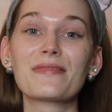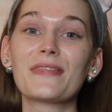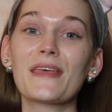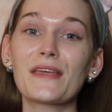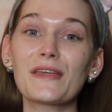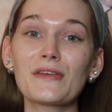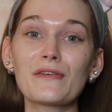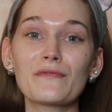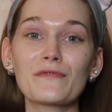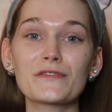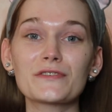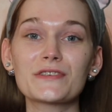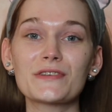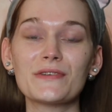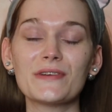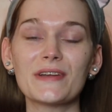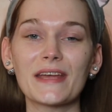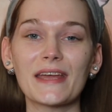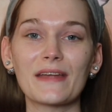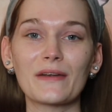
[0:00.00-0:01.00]
Thank you for
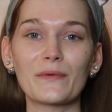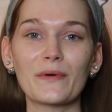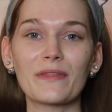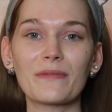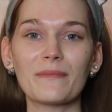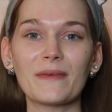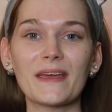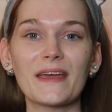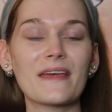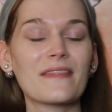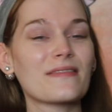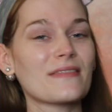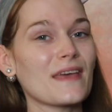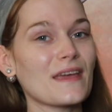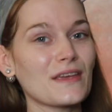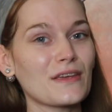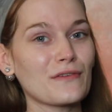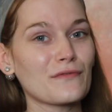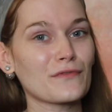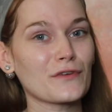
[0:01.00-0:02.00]
tuning in with me.
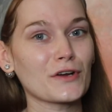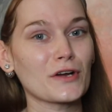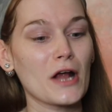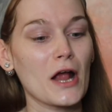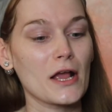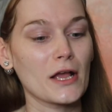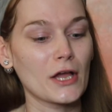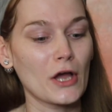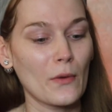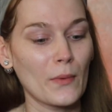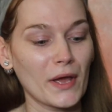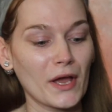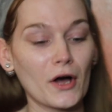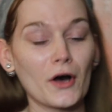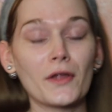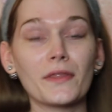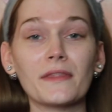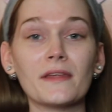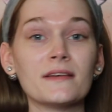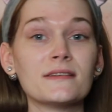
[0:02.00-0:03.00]
Thank you for going
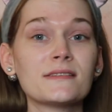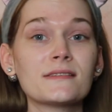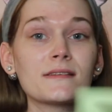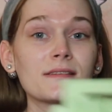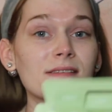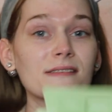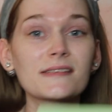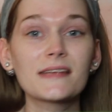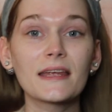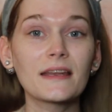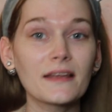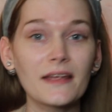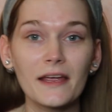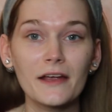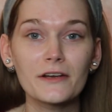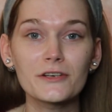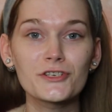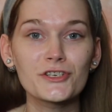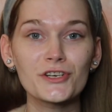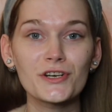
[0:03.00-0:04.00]
on this
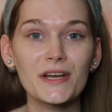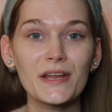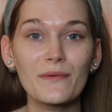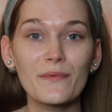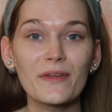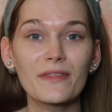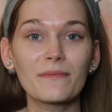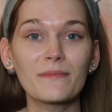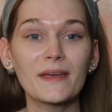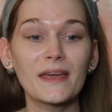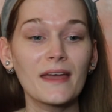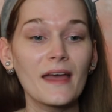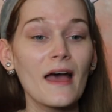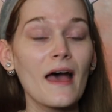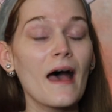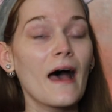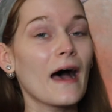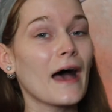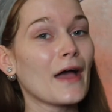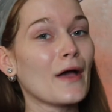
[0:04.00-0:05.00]
skincare journey with me.
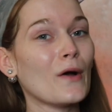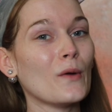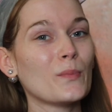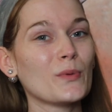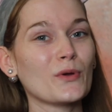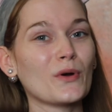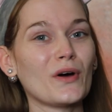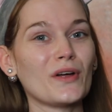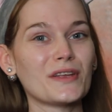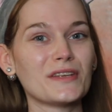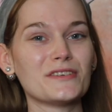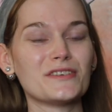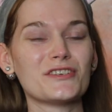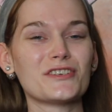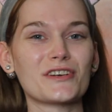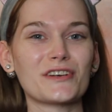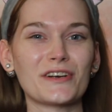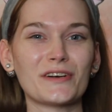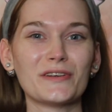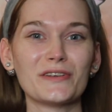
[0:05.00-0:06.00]
I hope you all
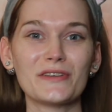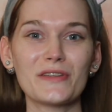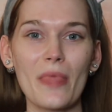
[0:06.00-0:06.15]
enjoyed.